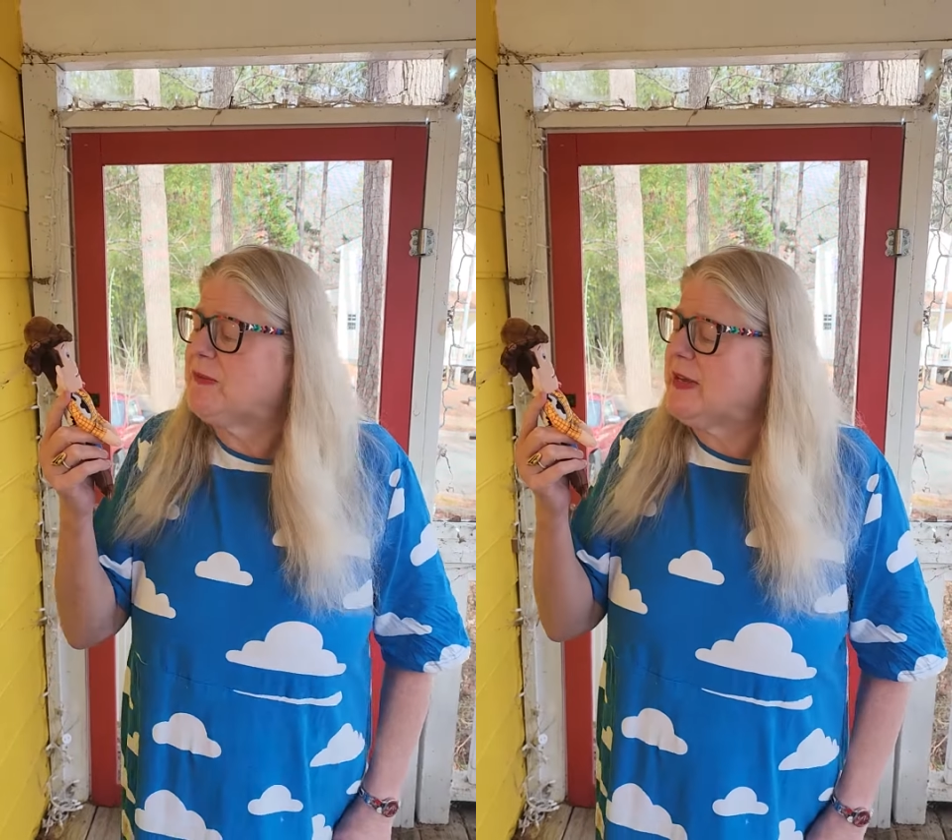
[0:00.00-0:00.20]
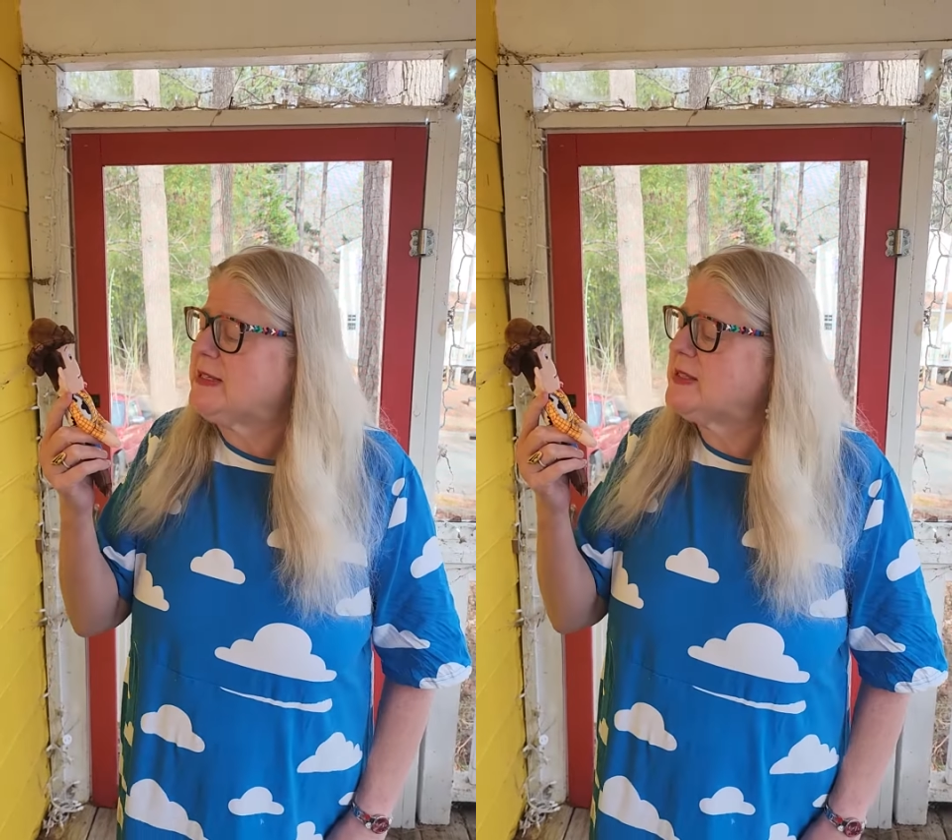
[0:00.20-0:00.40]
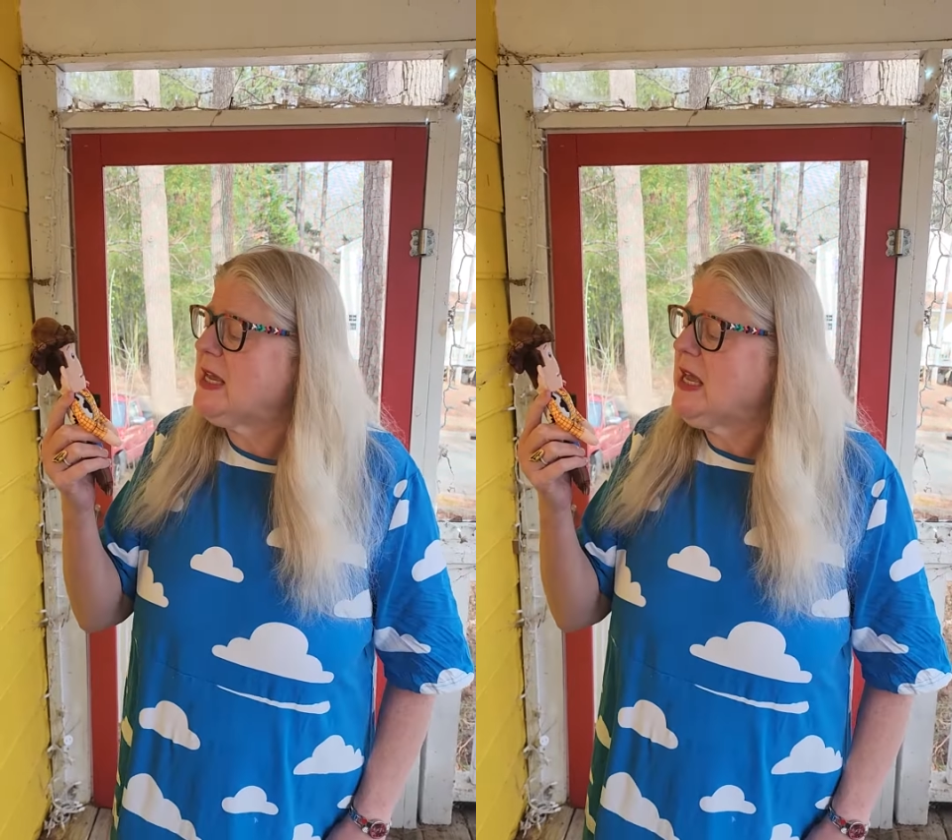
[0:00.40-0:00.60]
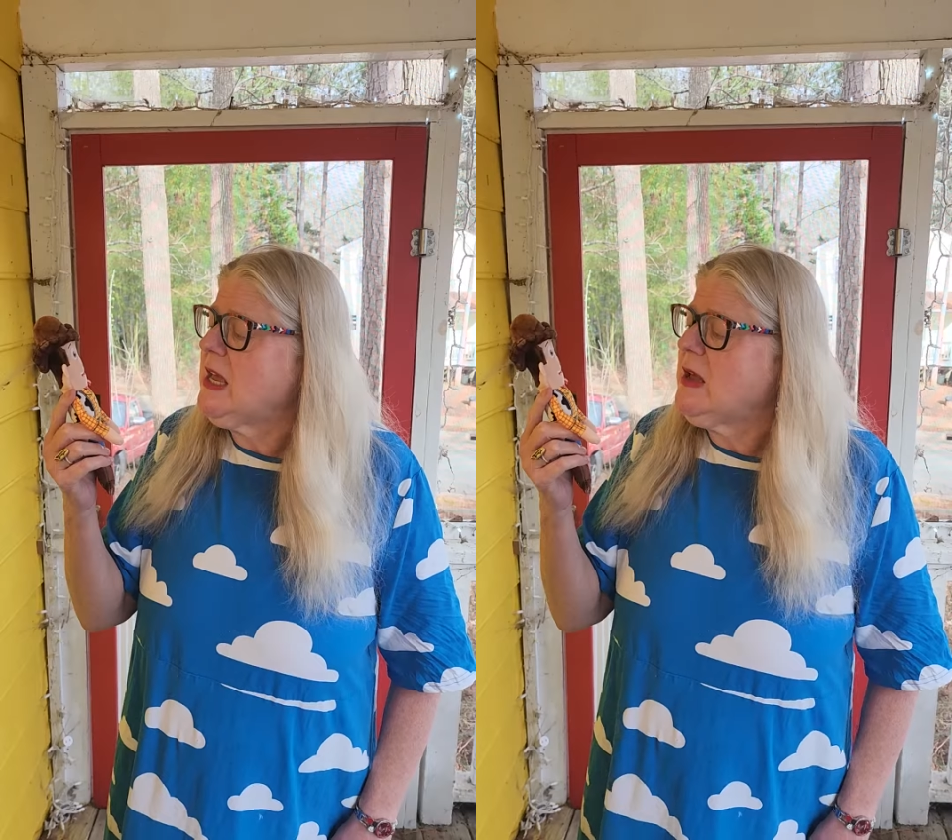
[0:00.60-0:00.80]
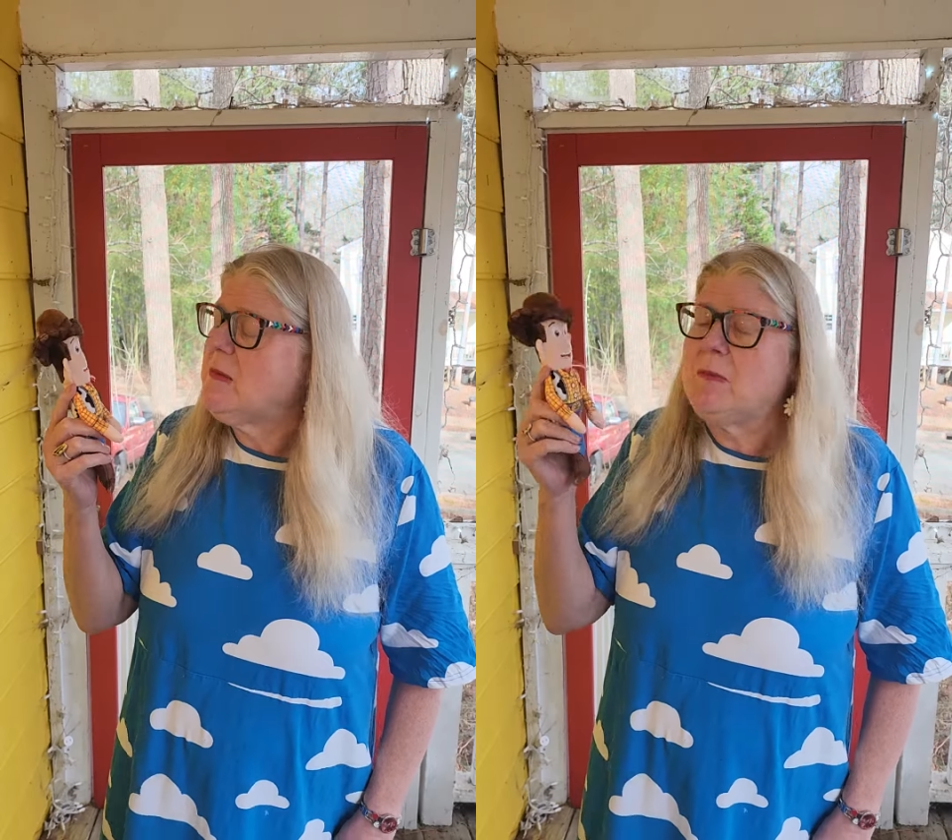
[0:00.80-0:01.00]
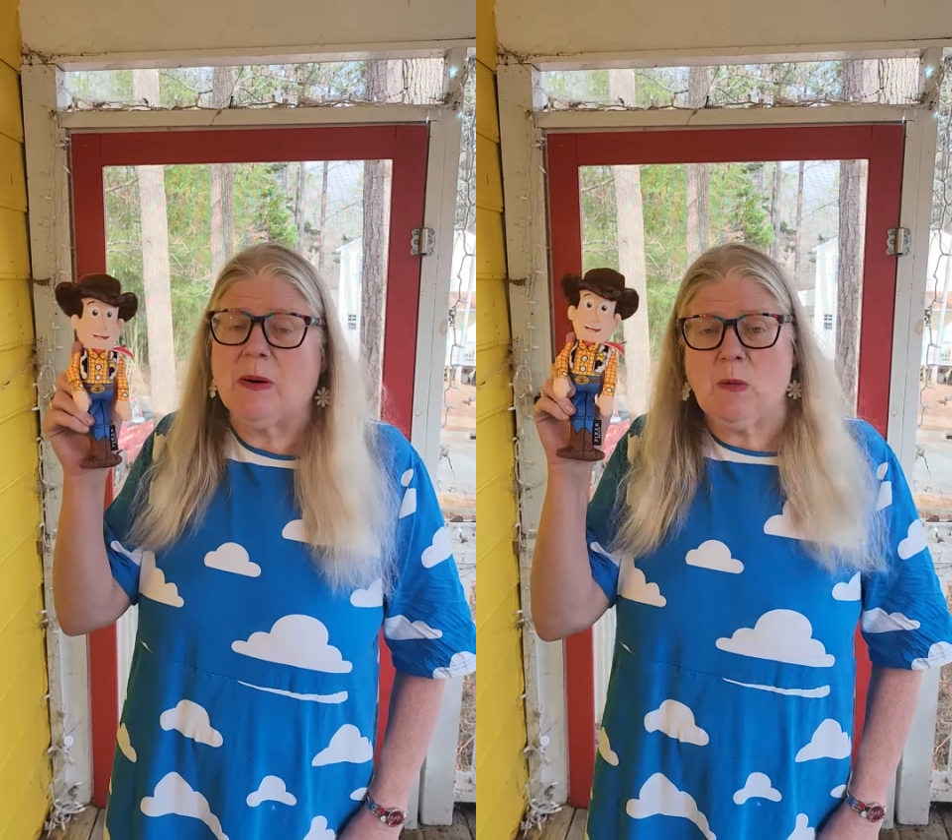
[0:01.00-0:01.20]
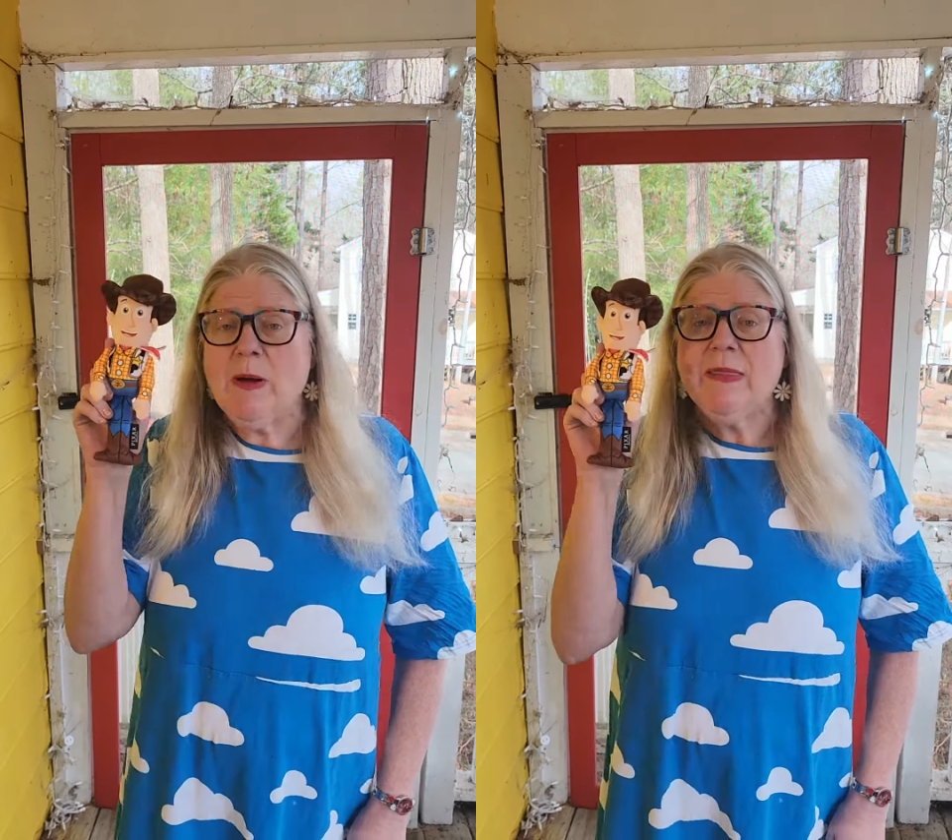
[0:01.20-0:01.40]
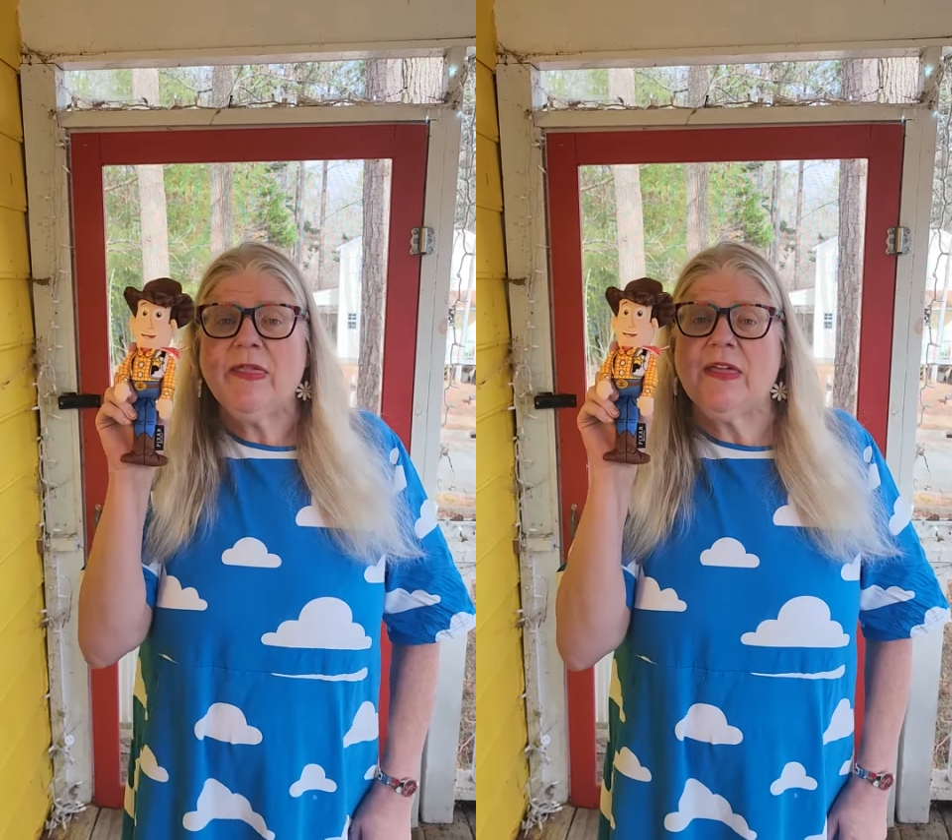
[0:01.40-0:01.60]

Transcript: friends. But one